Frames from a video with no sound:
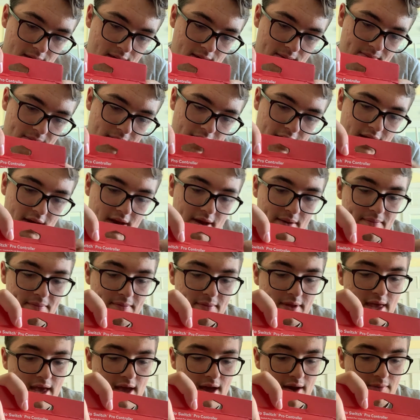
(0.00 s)
But
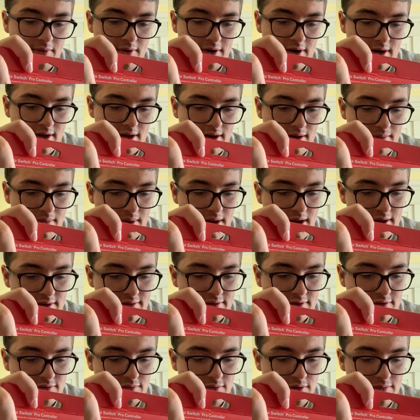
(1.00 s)
yeah, we're gonna unbox
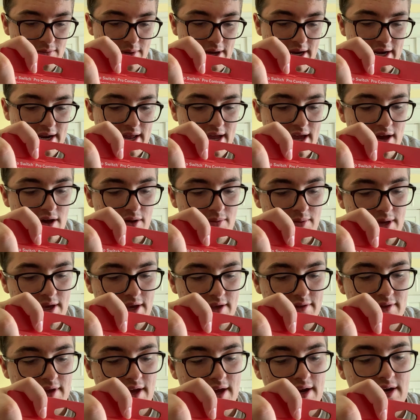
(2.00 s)
this with my nail
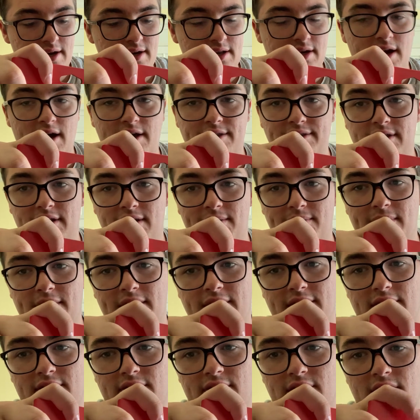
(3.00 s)
because I need to cut them
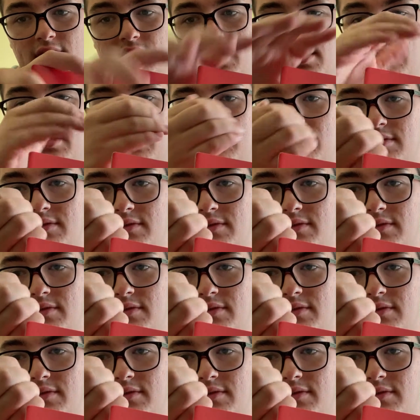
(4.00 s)
and they're long.